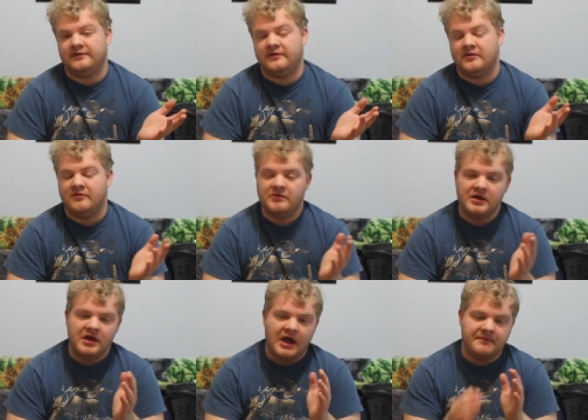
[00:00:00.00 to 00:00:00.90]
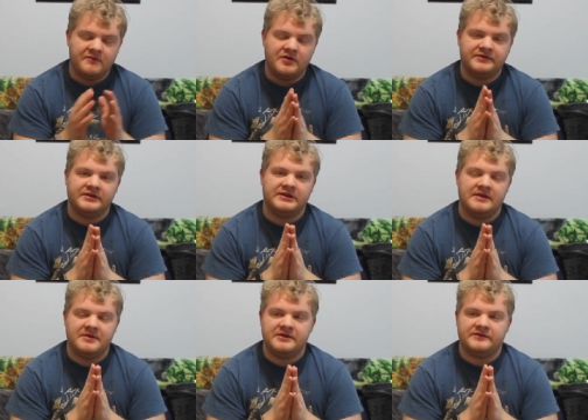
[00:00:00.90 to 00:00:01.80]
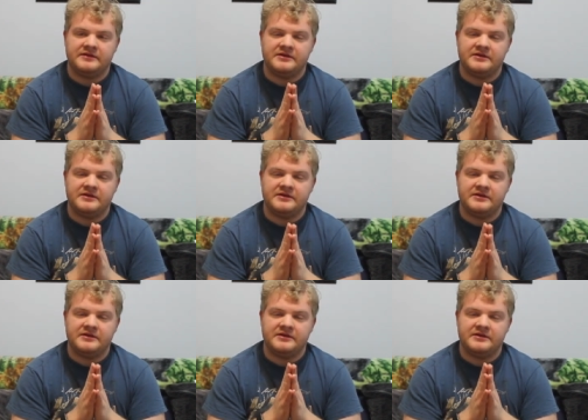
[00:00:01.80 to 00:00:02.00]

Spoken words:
so I'm going to limit